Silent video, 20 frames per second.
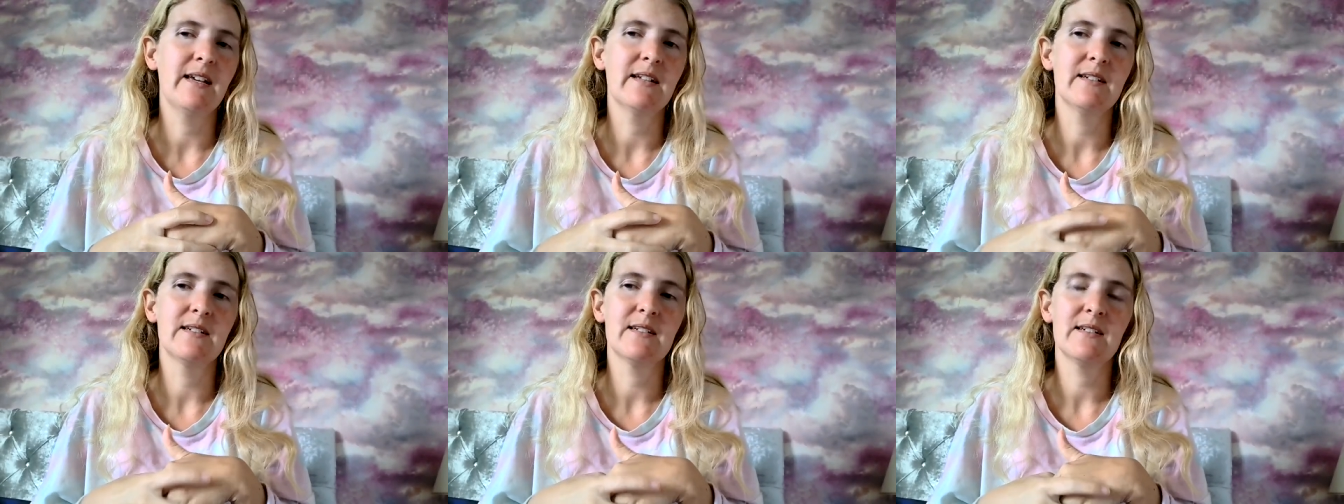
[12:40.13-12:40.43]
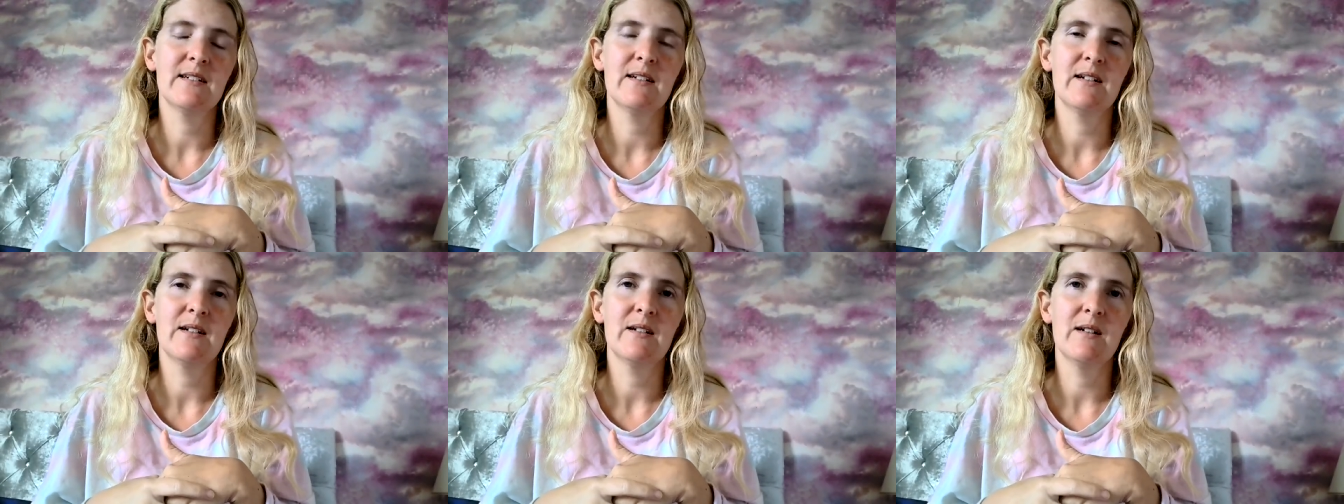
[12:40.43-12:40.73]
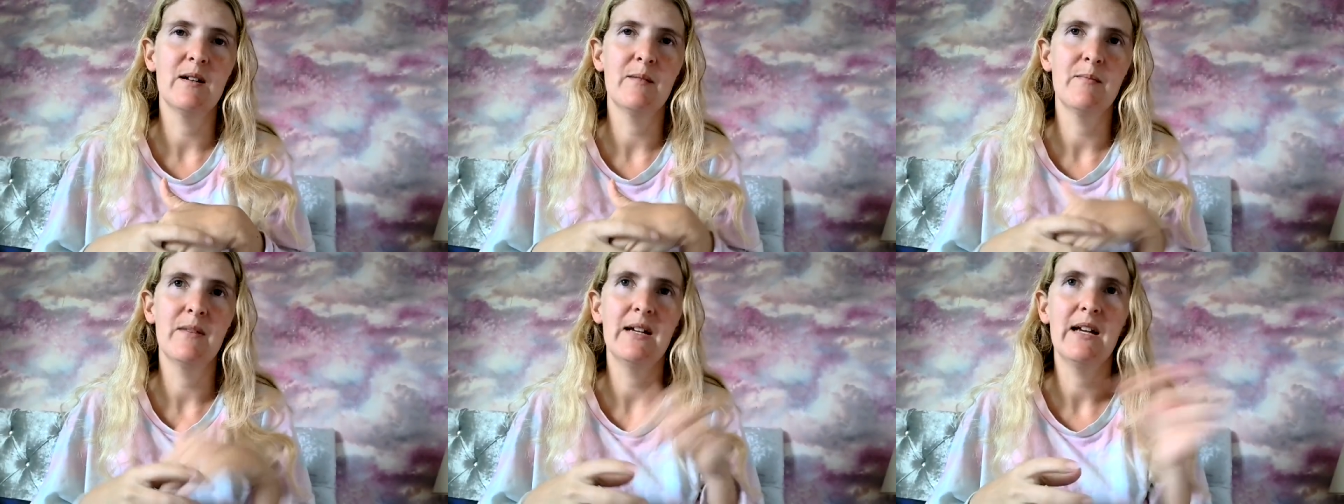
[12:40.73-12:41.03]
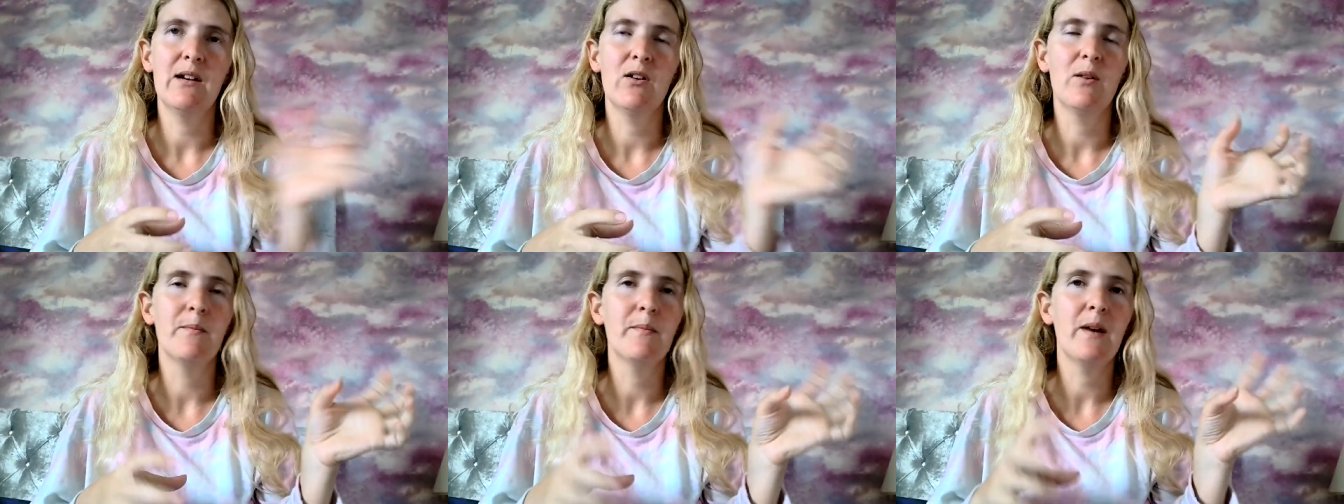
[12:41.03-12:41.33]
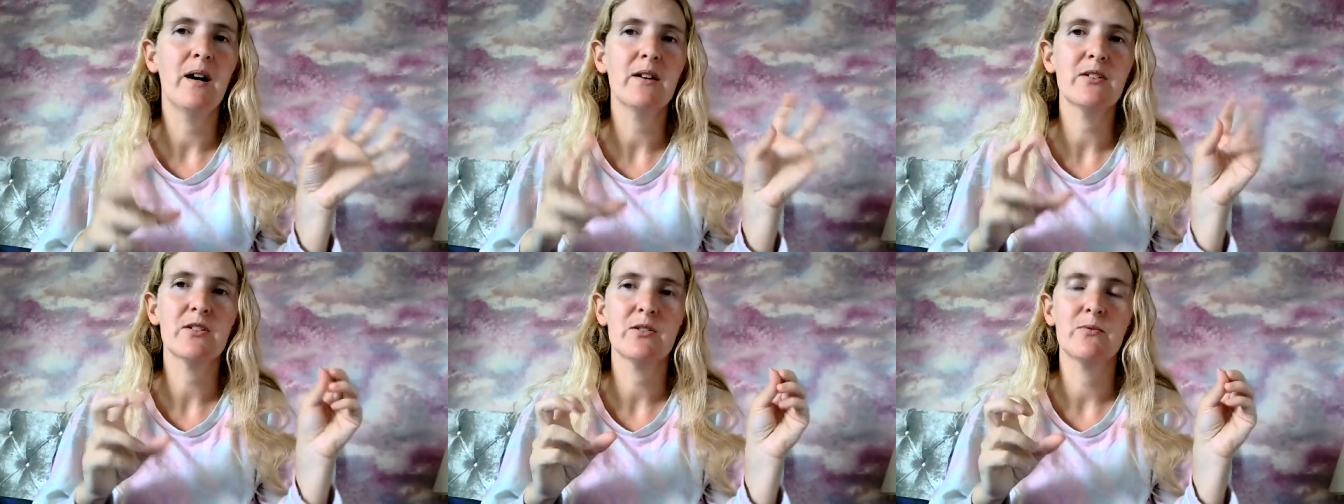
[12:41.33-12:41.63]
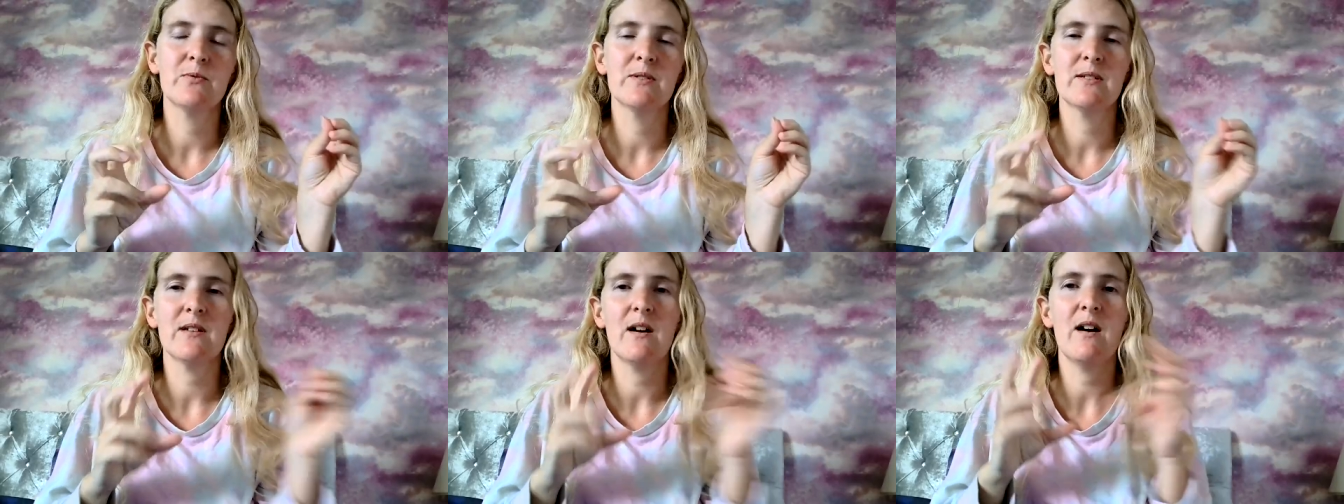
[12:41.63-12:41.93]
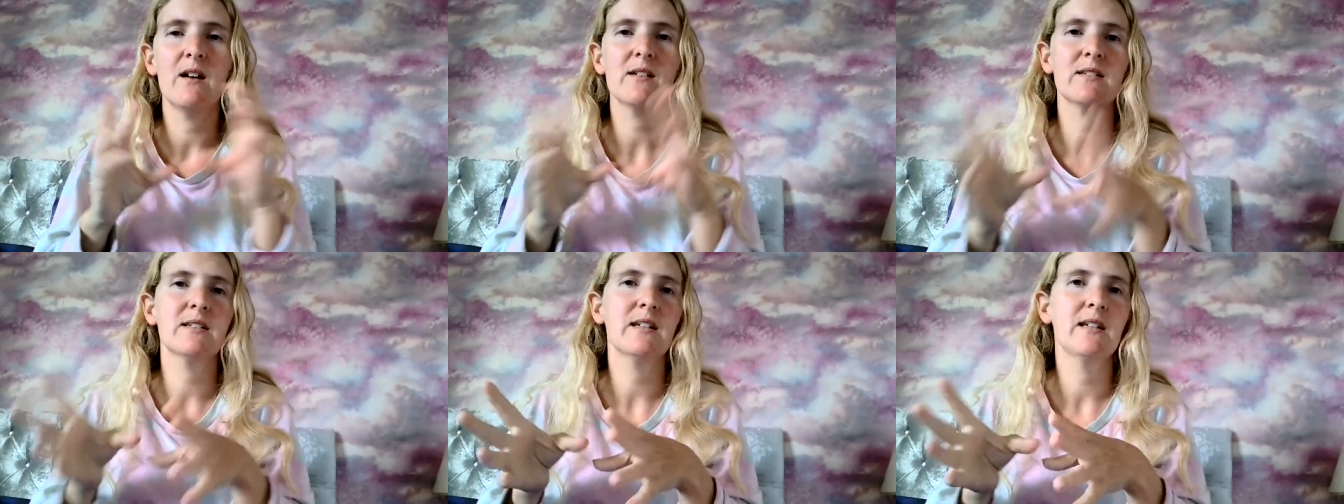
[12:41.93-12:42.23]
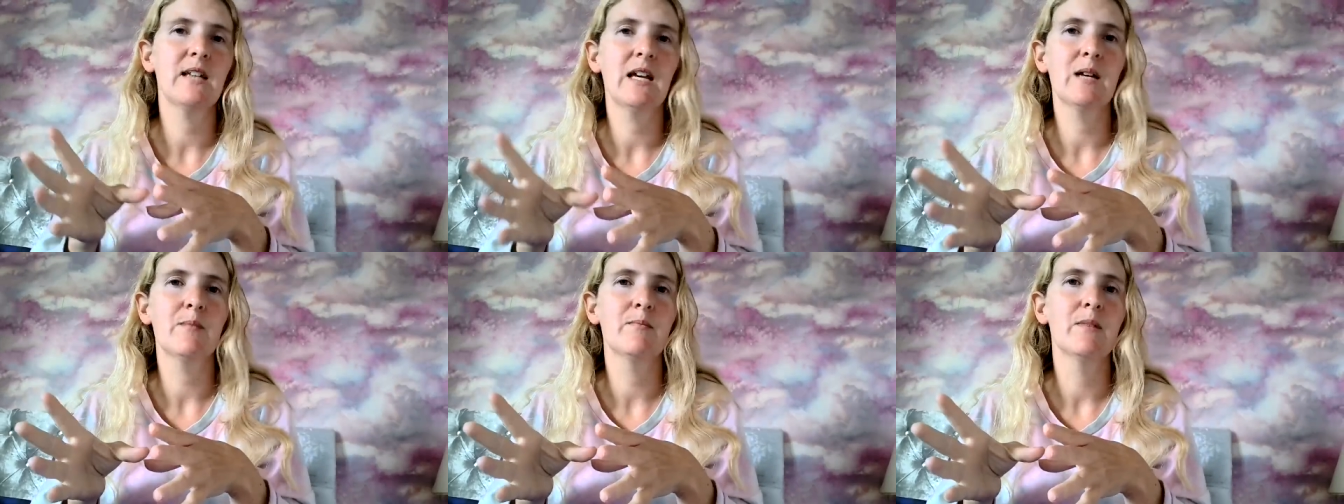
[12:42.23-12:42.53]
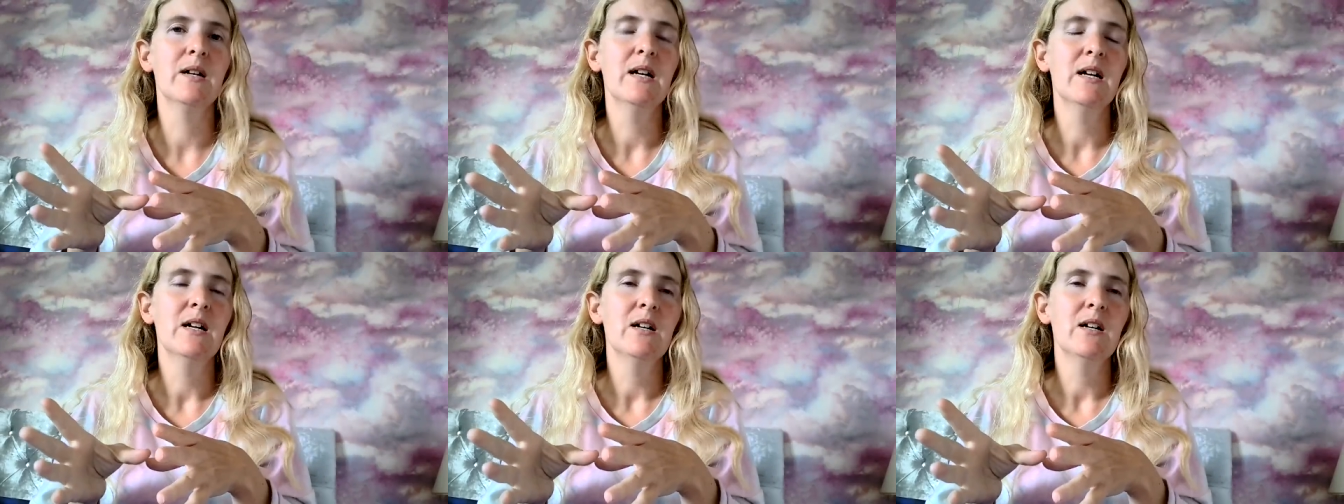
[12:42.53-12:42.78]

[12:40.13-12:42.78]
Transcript: and um, Elon Musk was asking him